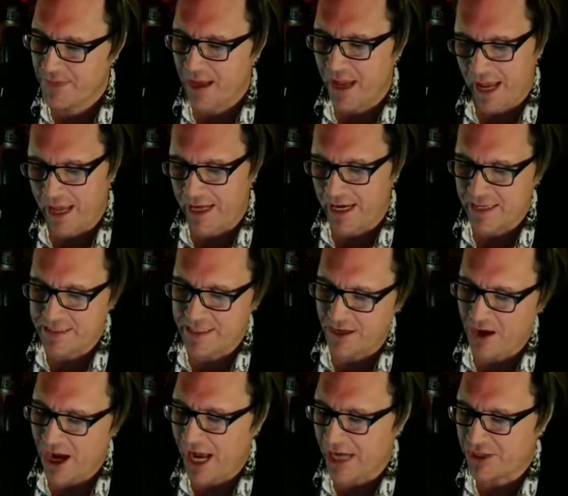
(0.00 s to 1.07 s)
And as their
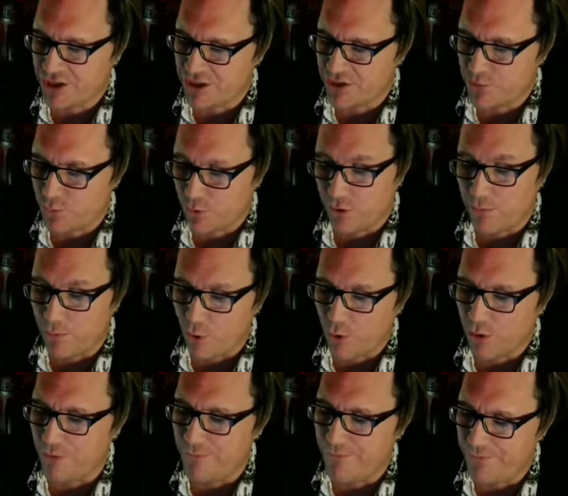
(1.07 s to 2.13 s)
actions were a
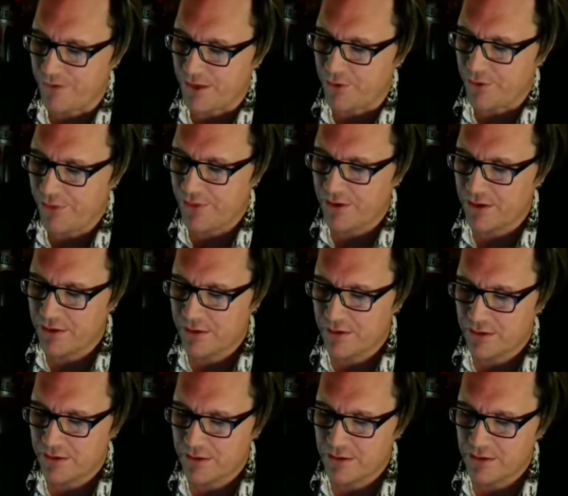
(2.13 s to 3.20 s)
moral filth,
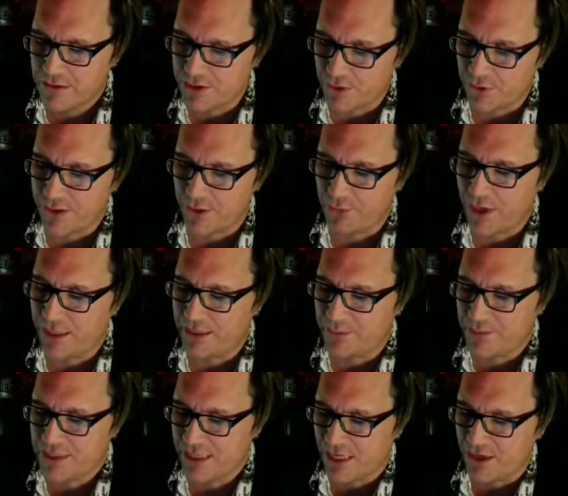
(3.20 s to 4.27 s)
so they run
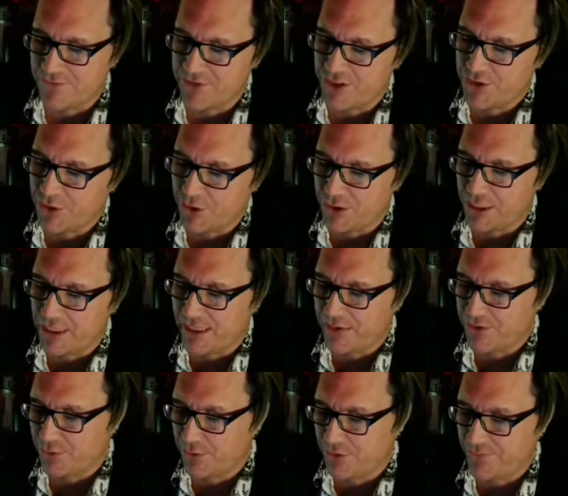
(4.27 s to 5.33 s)
themselves eternally
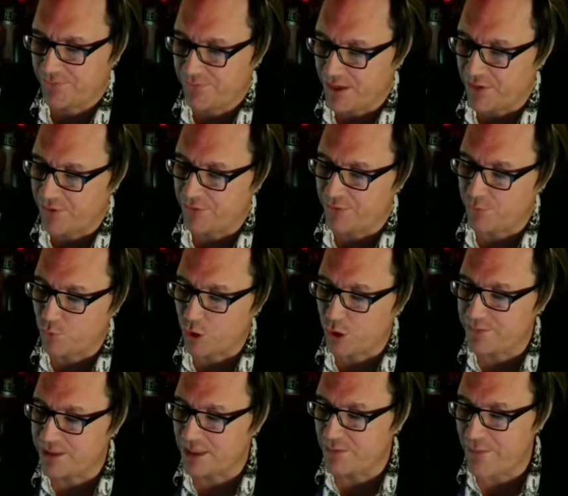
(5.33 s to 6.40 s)
through the filth of
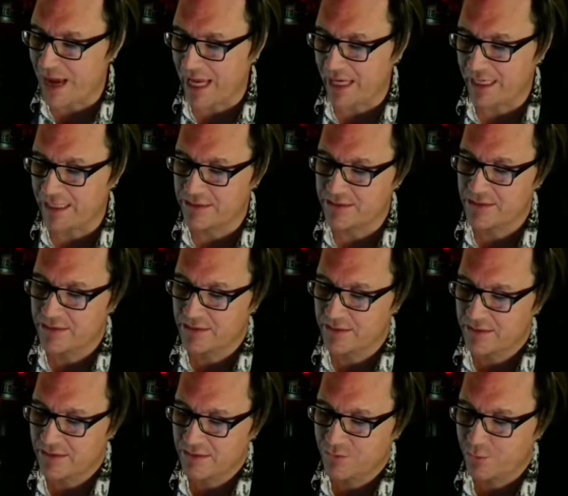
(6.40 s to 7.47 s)
worms and maggots,
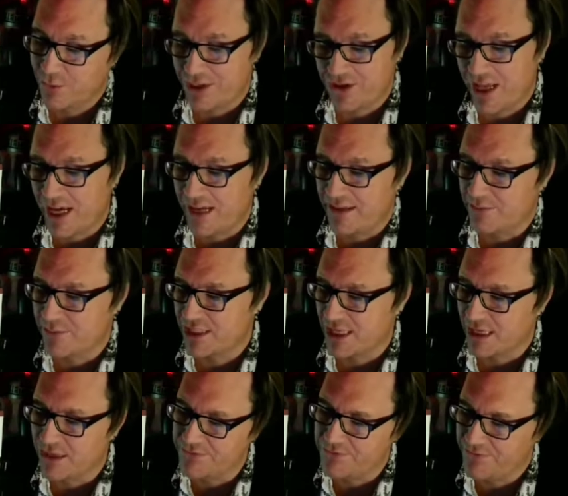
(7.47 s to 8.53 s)
which they
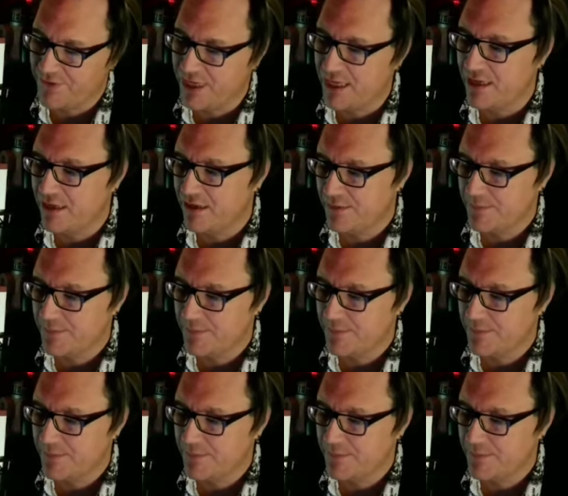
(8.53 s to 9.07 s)
themselves feed.